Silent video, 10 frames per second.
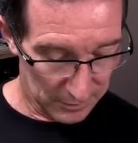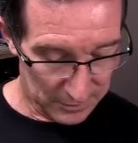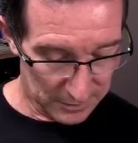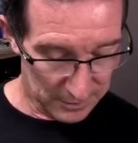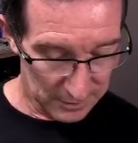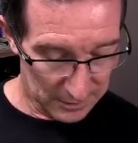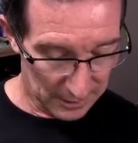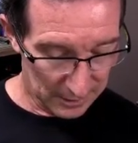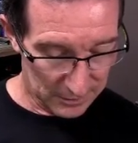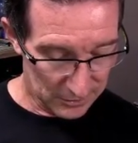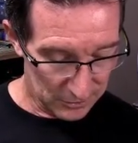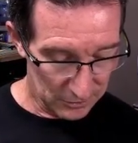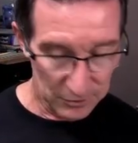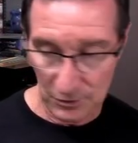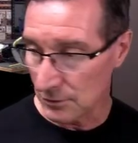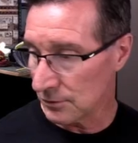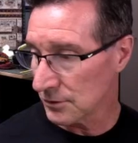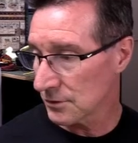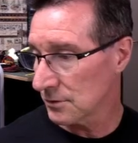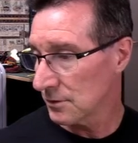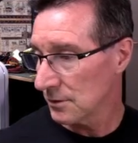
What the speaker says: syntax to use.